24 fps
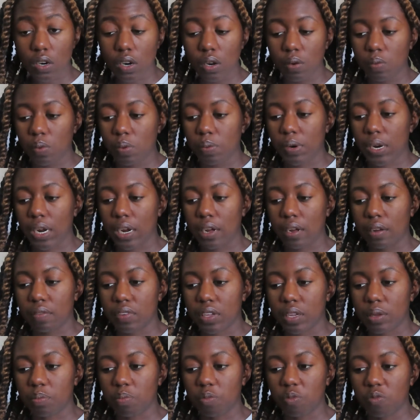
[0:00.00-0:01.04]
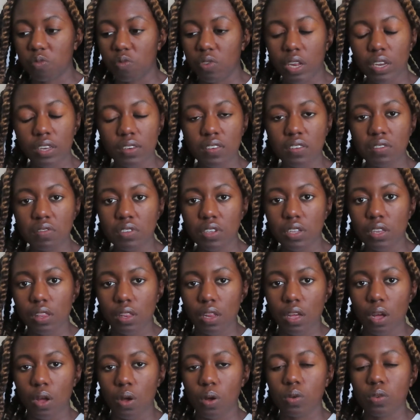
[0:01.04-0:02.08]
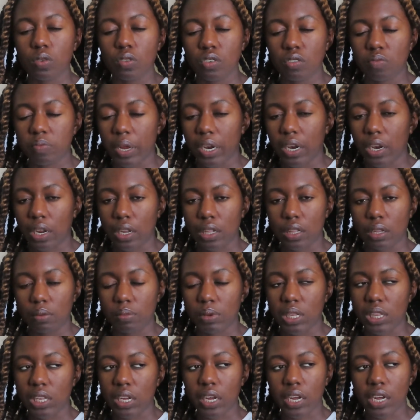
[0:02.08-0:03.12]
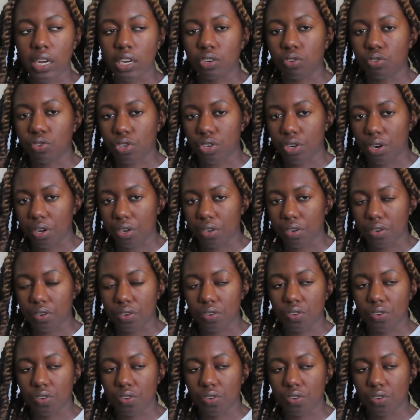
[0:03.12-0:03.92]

and we would have a relatively low spending limit, like $100.